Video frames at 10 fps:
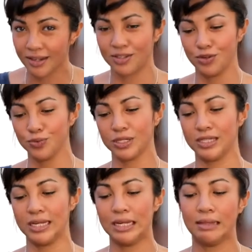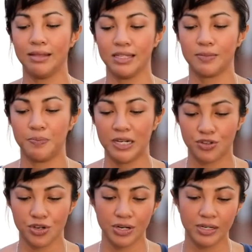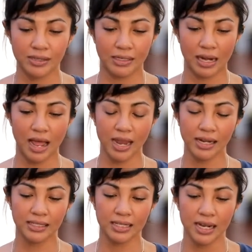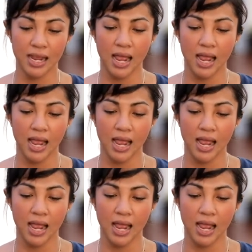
as you will see in this picture in the slide.